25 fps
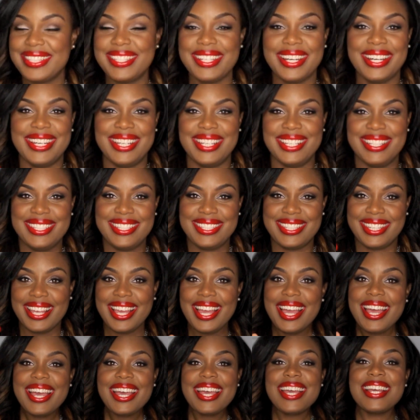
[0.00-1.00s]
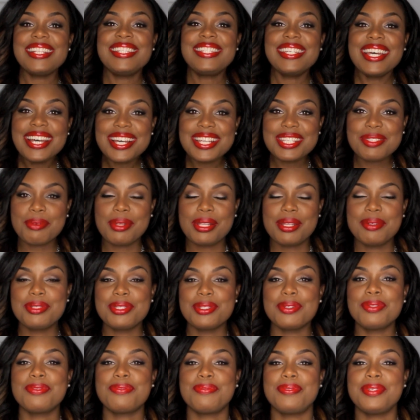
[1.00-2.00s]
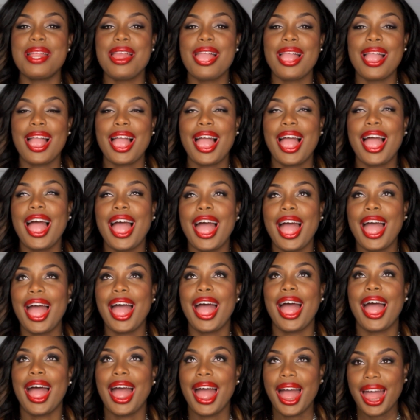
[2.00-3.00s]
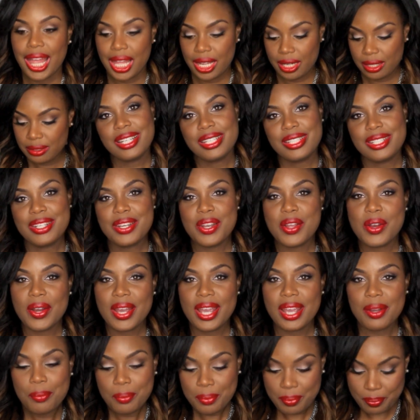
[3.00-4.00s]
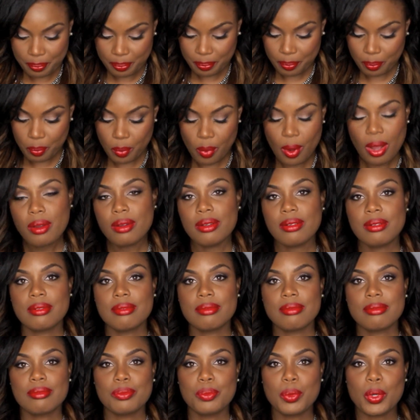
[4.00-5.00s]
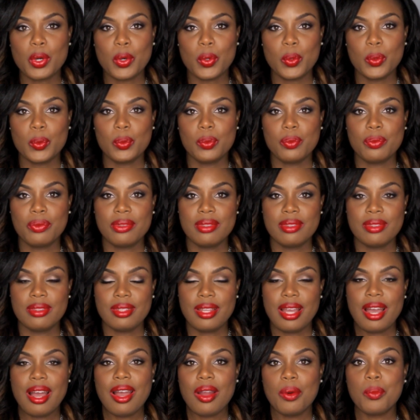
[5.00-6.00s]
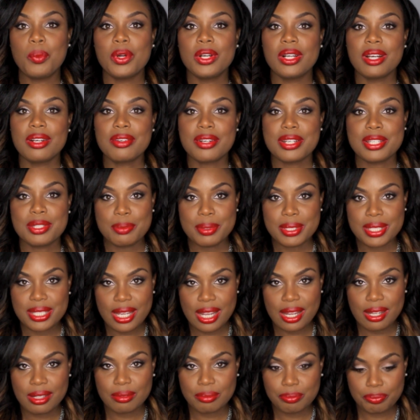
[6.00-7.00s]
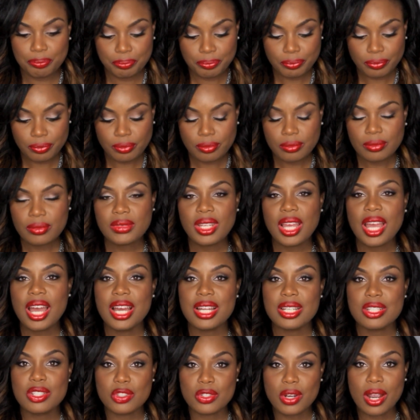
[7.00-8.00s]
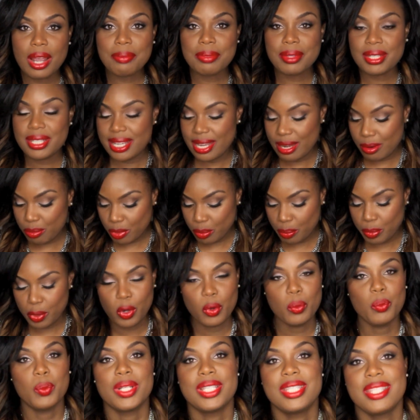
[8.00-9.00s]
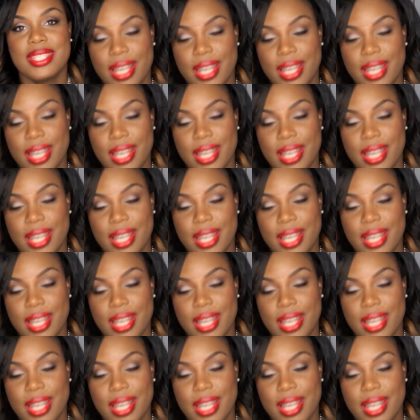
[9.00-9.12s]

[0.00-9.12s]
It does. It does, but it's so fun. You know, I, whoa. I wore it on Christmas Day. I dropped the damn remote. One